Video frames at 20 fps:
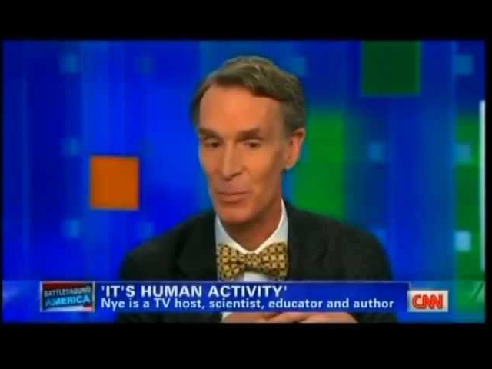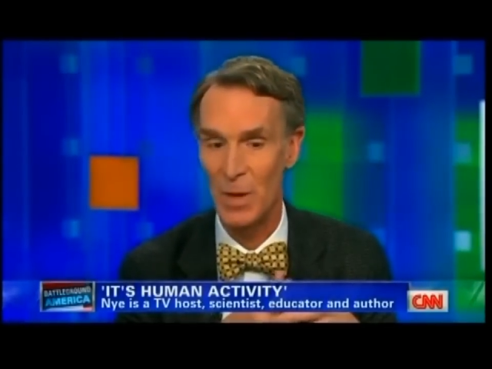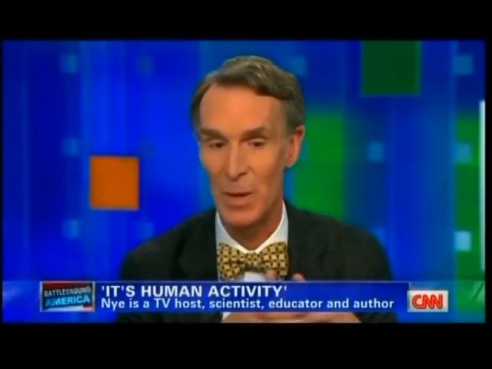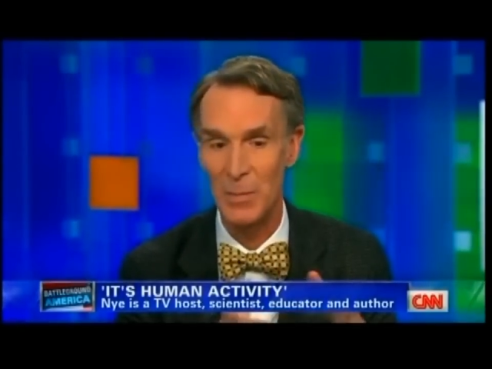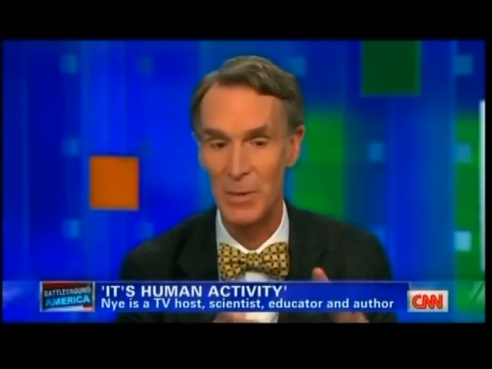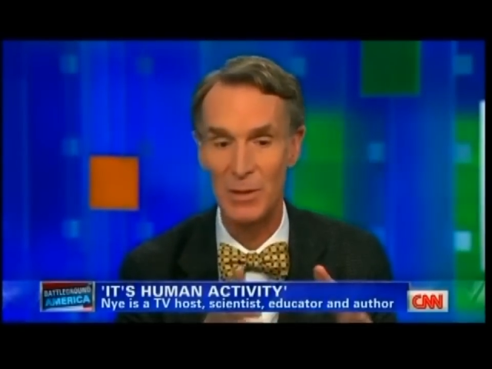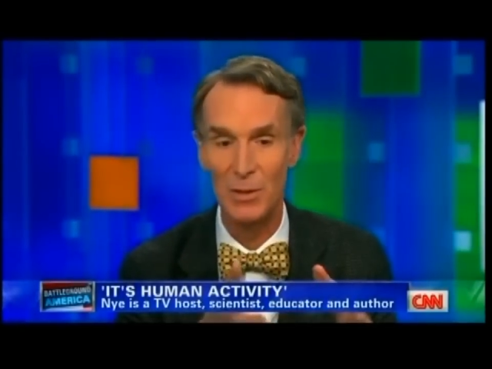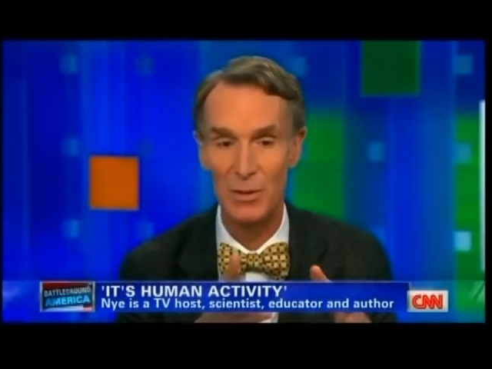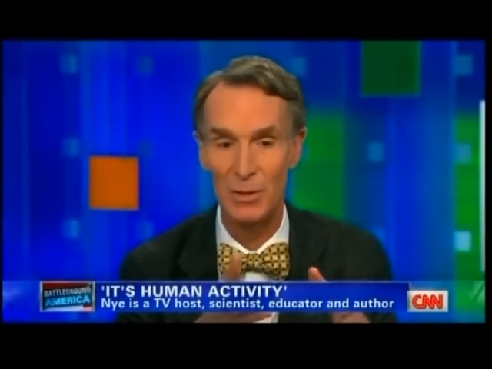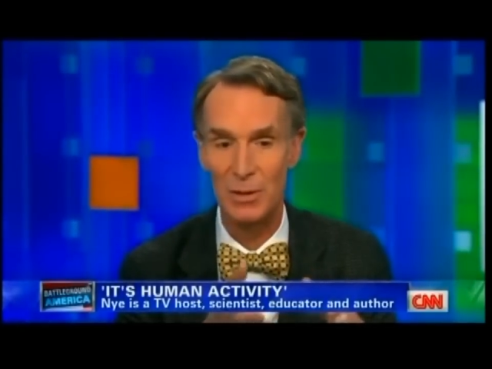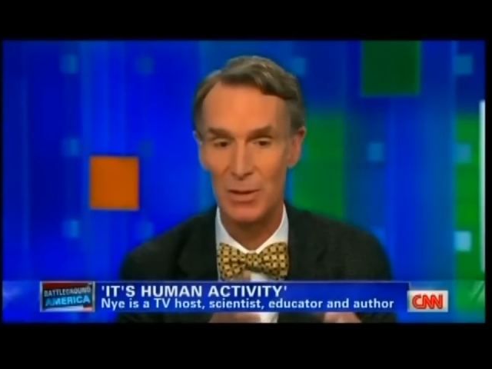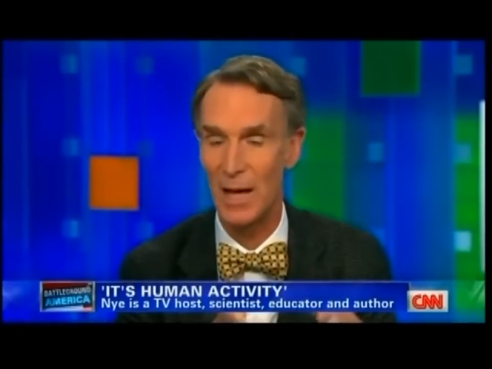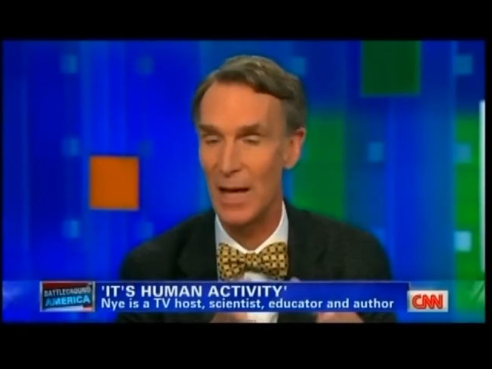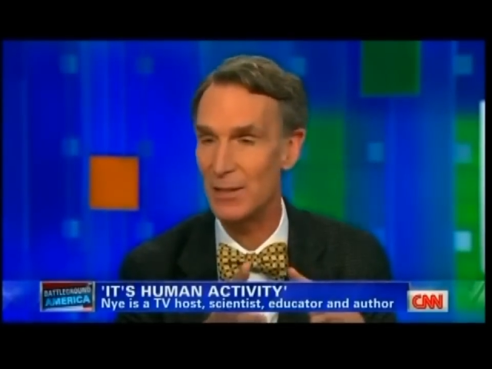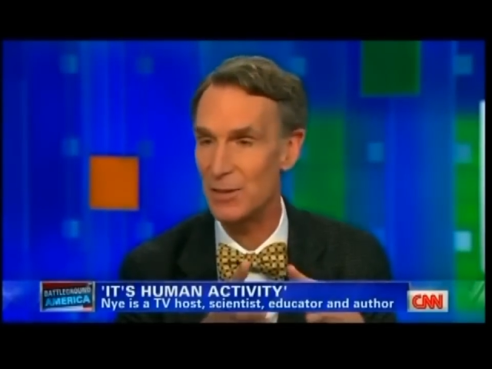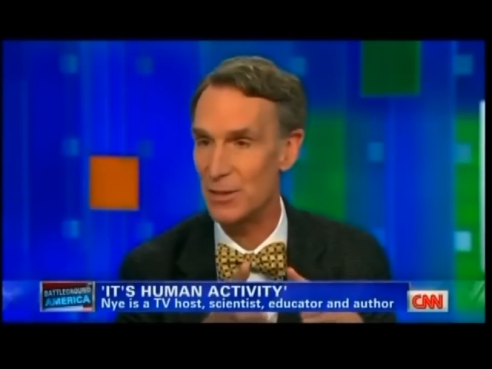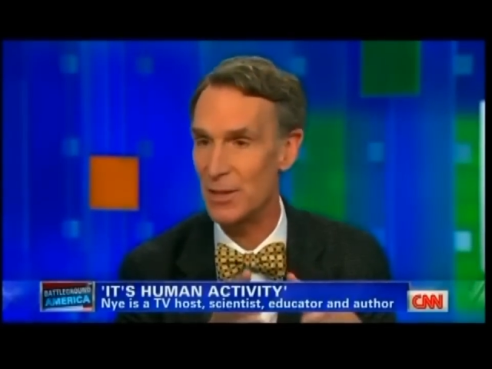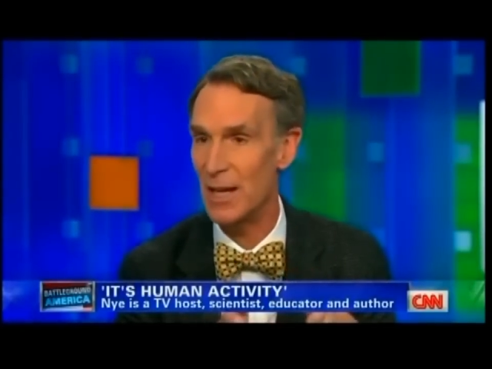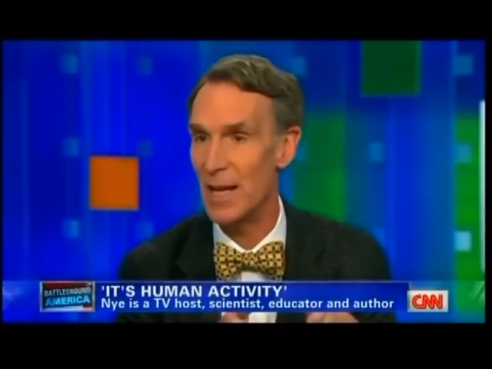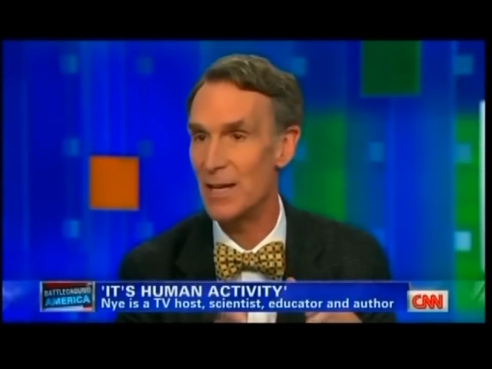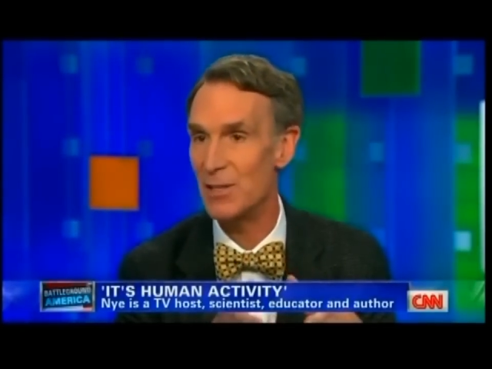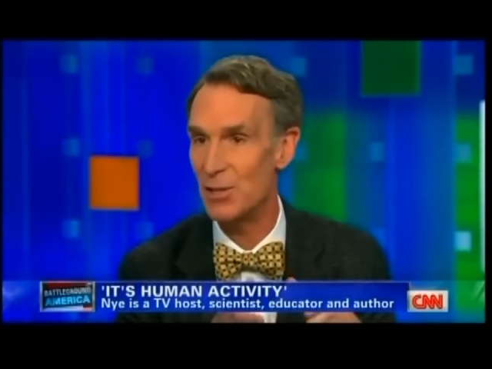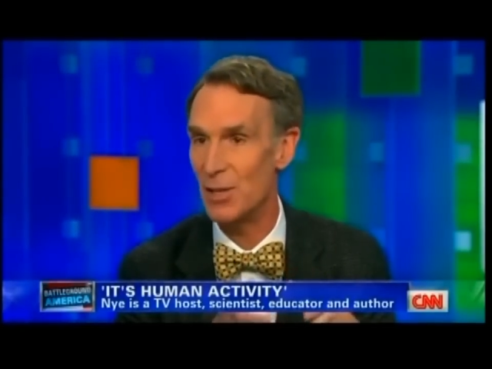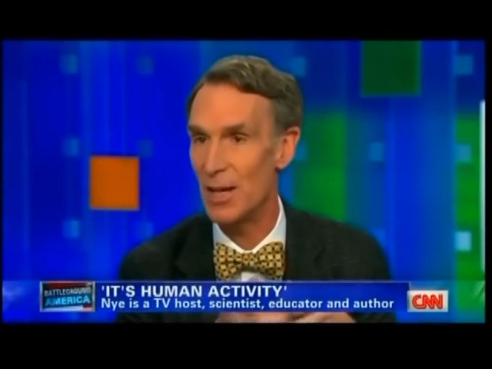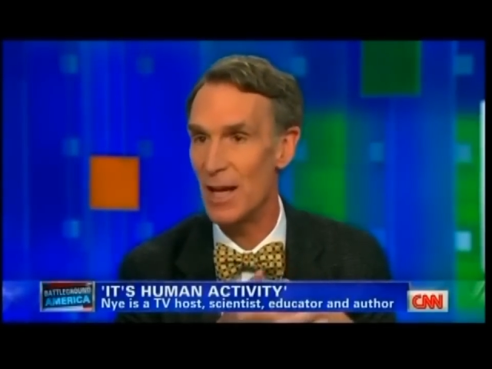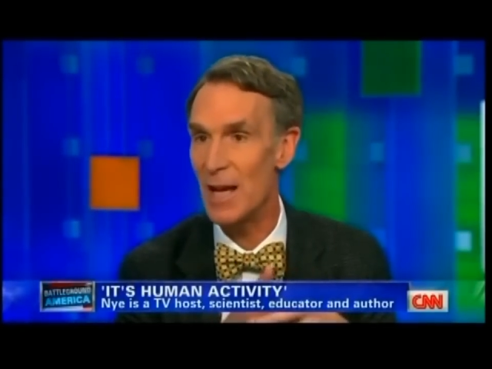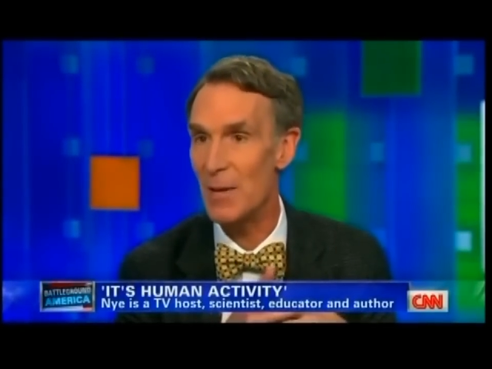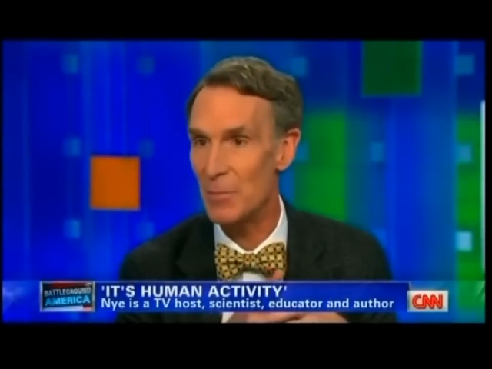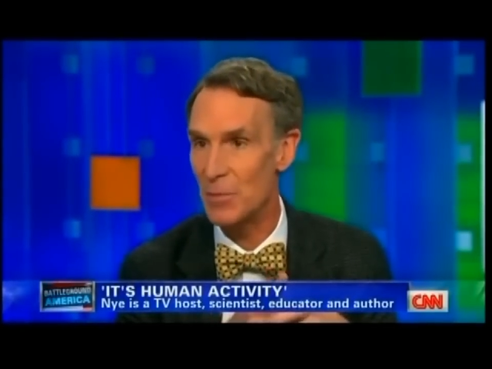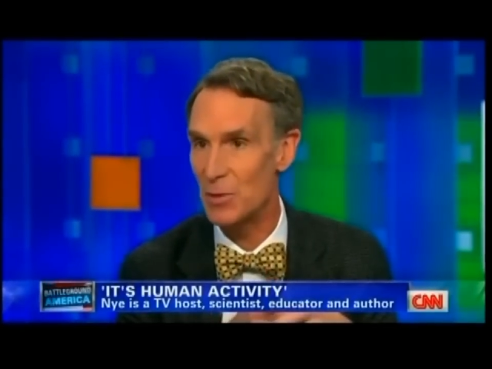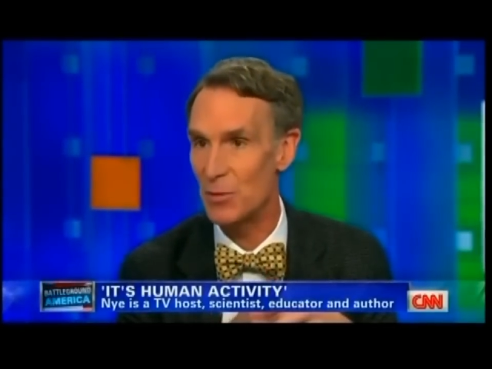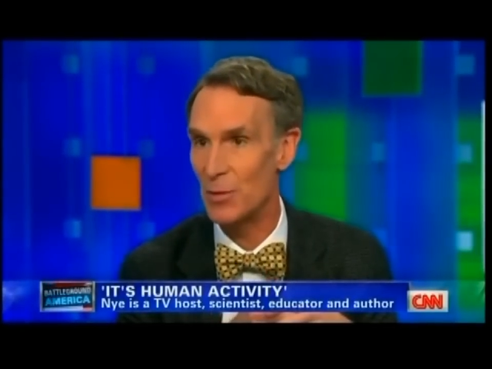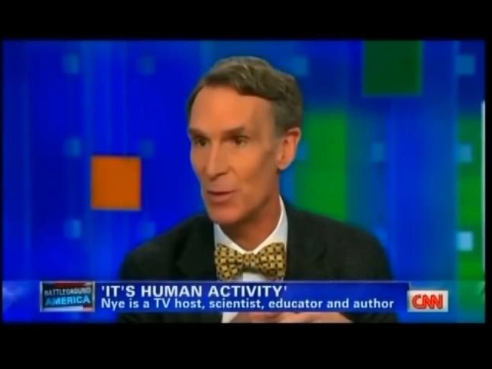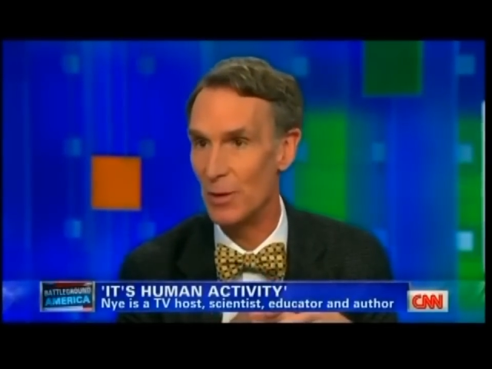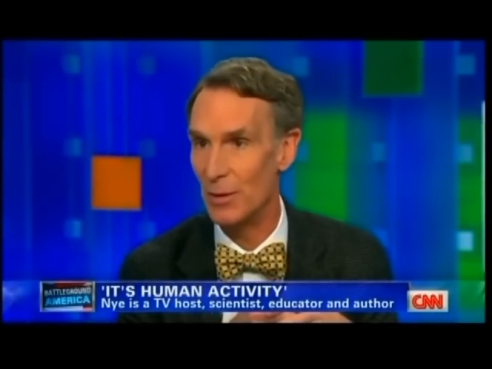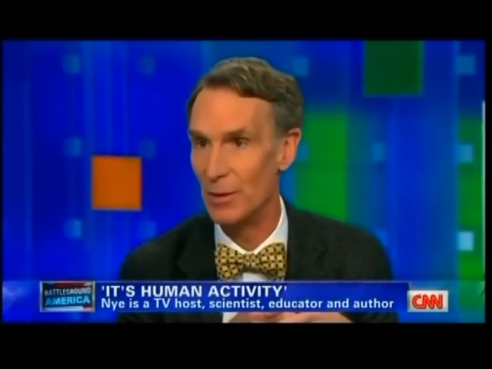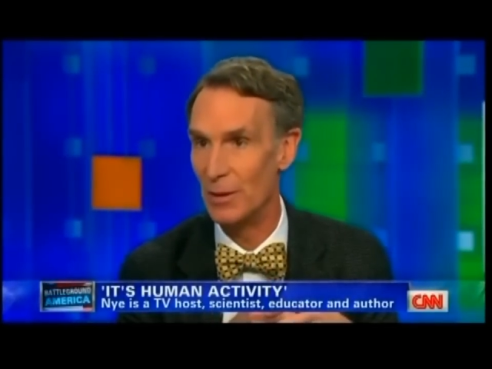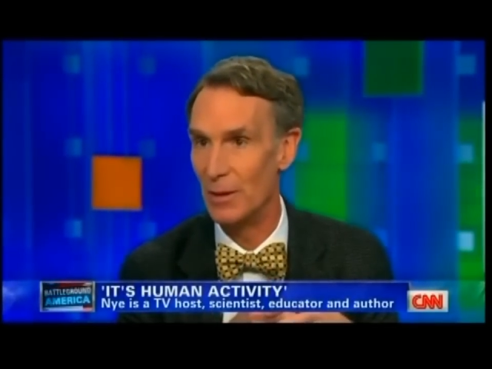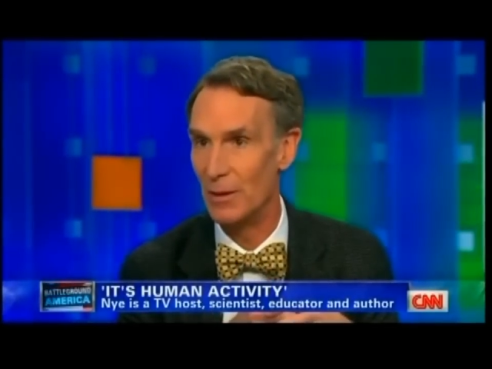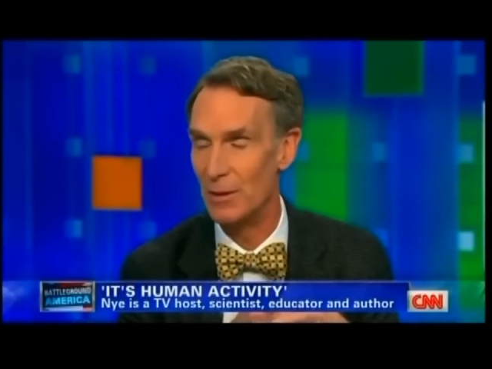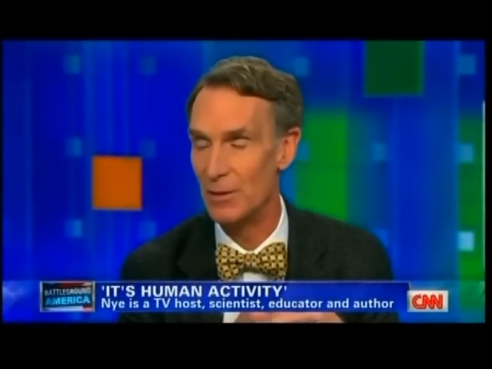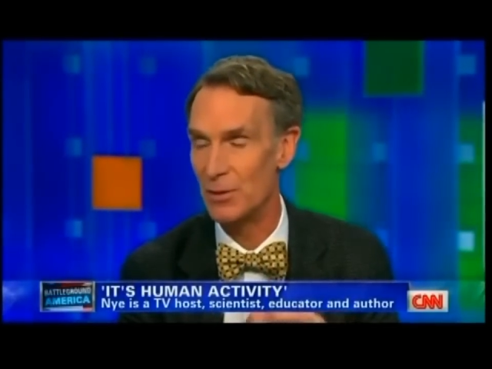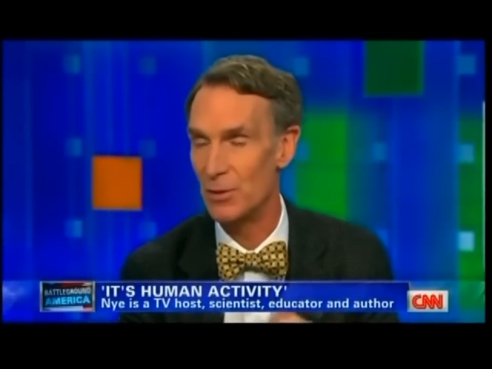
I mean, that's the ancient atmosphere in there.